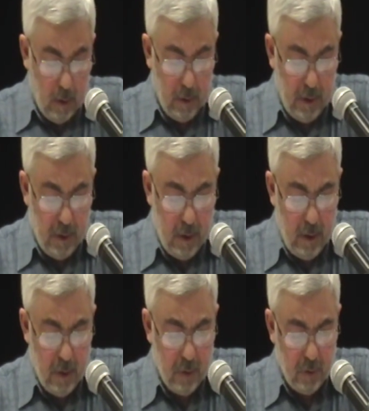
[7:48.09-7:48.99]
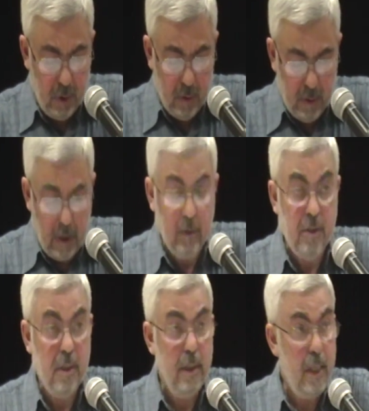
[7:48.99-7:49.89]
they see these
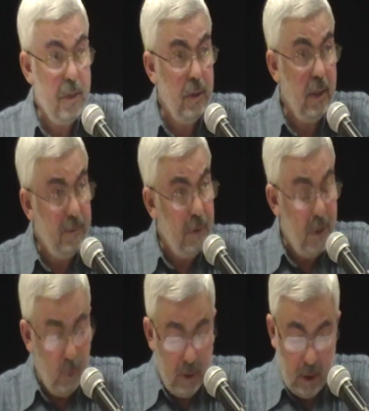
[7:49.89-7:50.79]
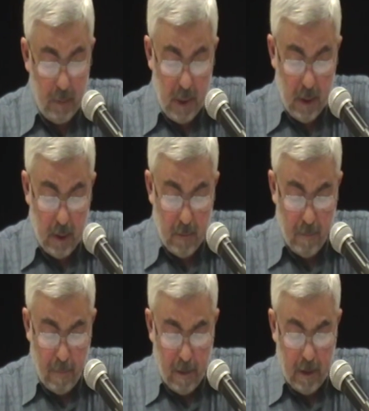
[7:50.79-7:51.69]
reconciliation efforts with Armenia
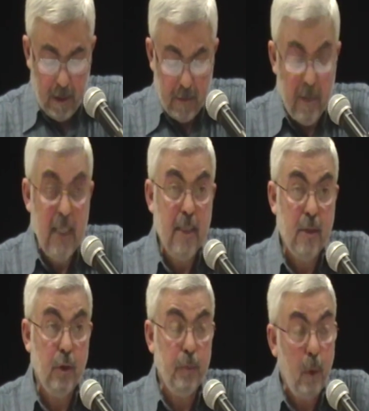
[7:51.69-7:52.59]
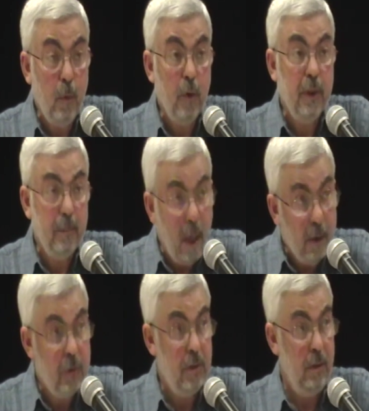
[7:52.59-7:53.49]
as means to promote
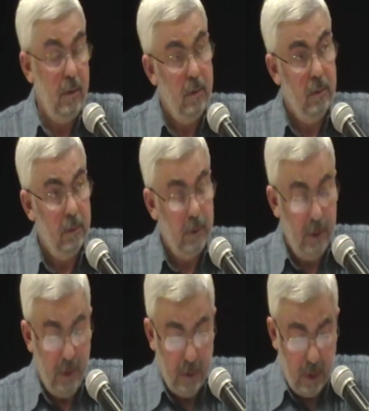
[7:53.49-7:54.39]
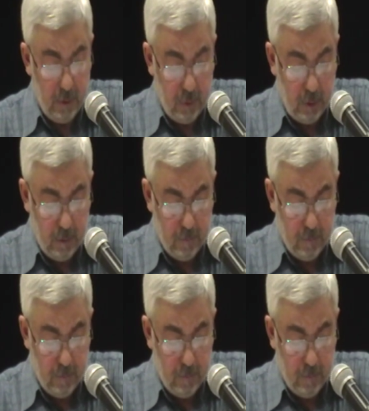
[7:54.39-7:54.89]
democracy in their country.